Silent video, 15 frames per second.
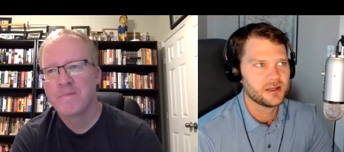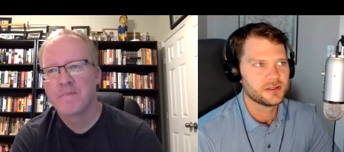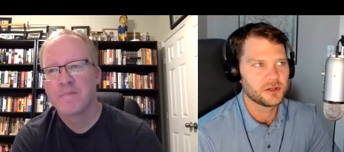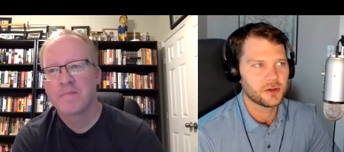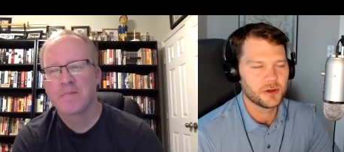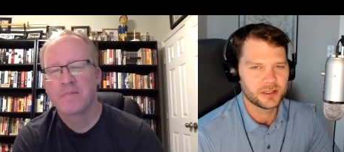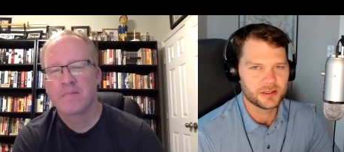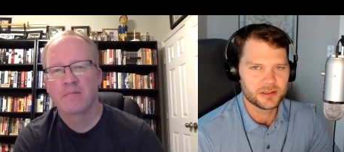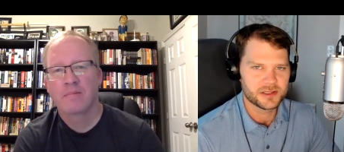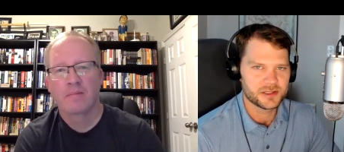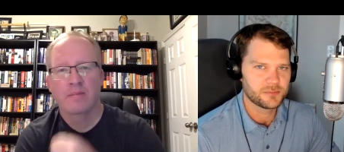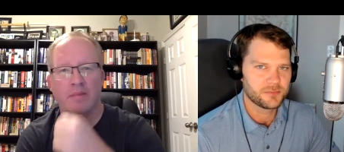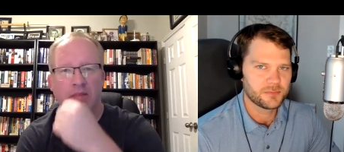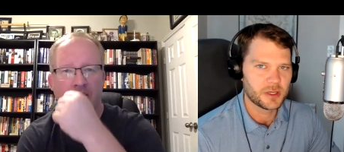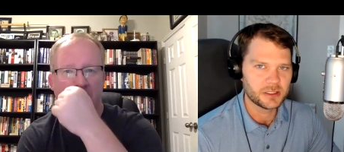Speaker 1: during
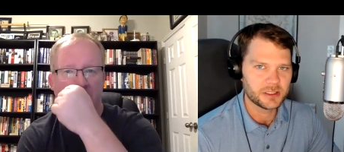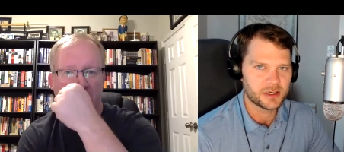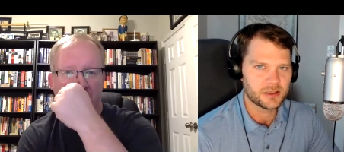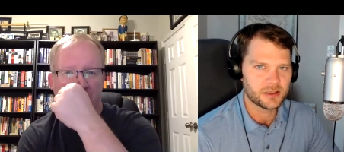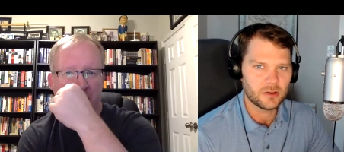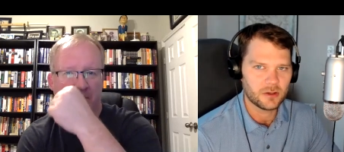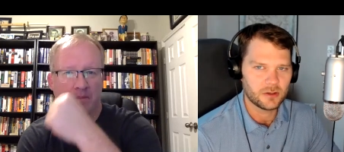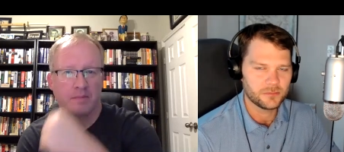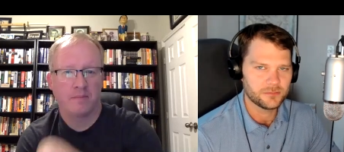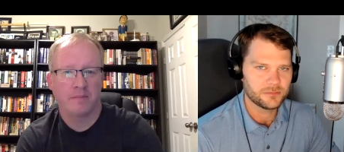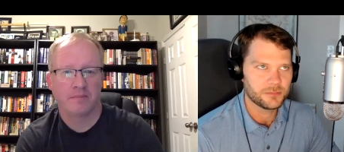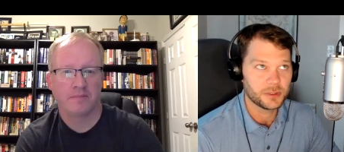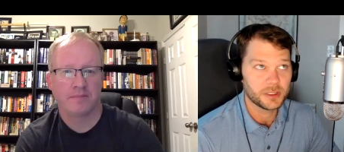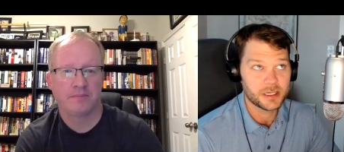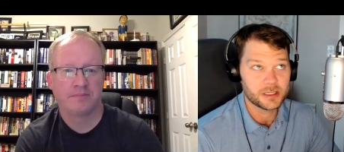this political,
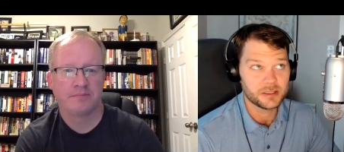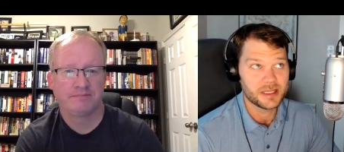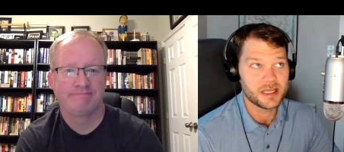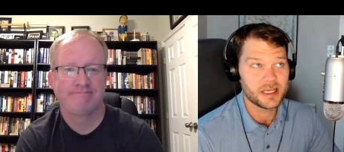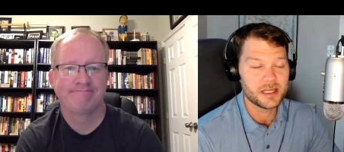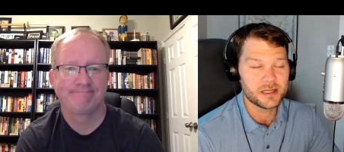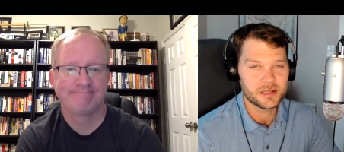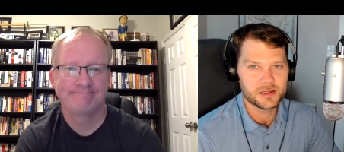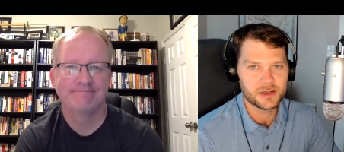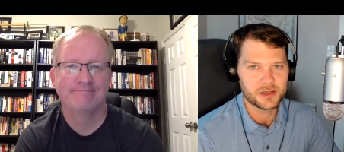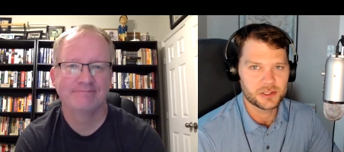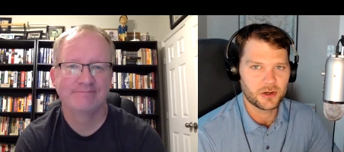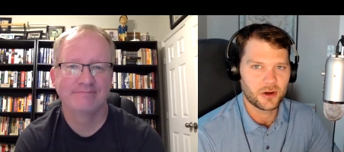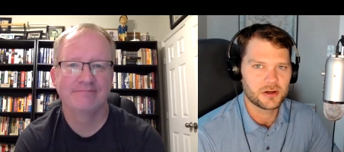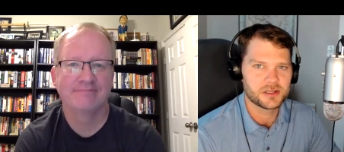politically heated
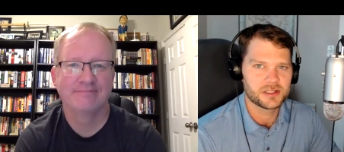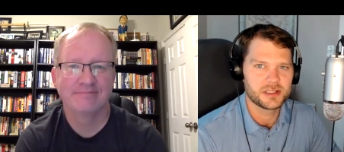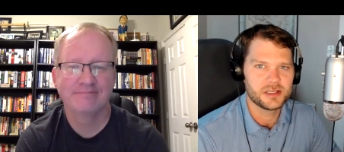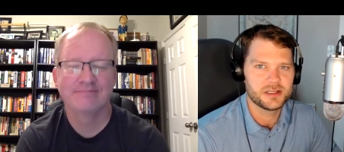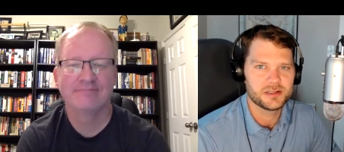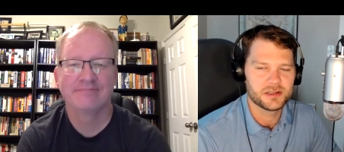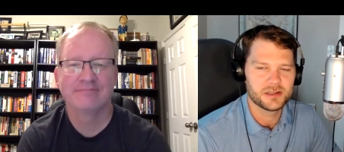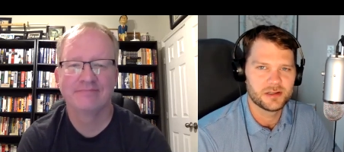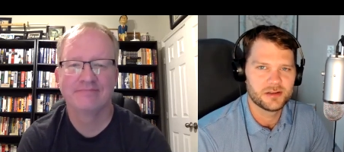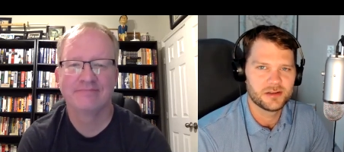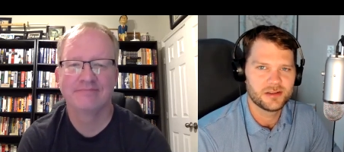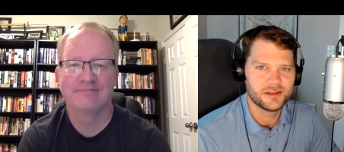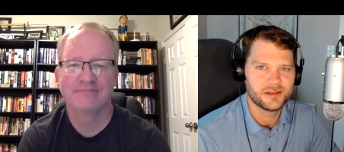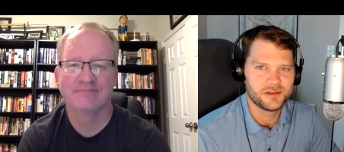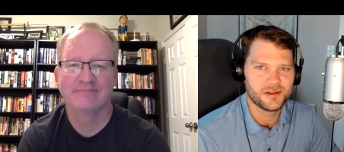and charged
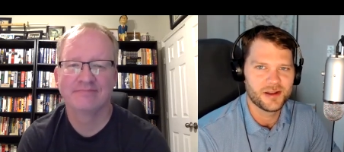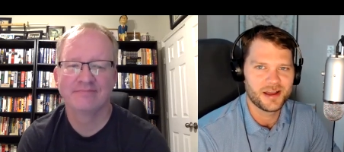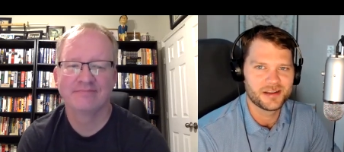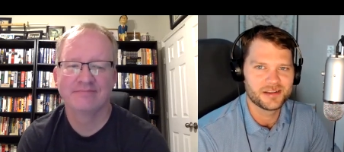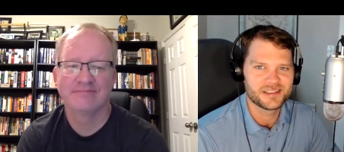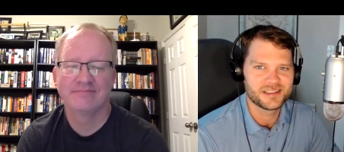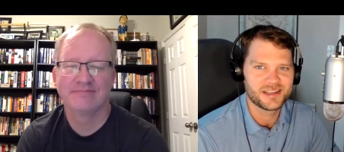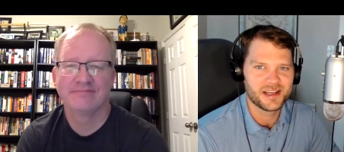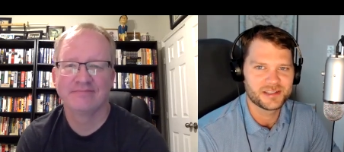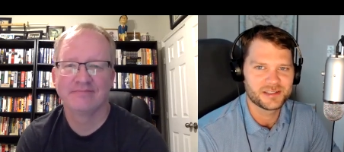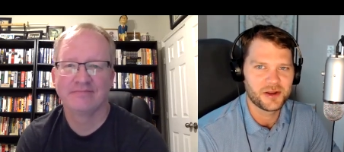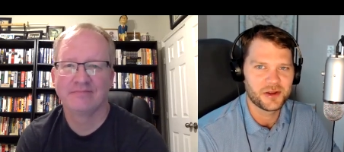season in the United States?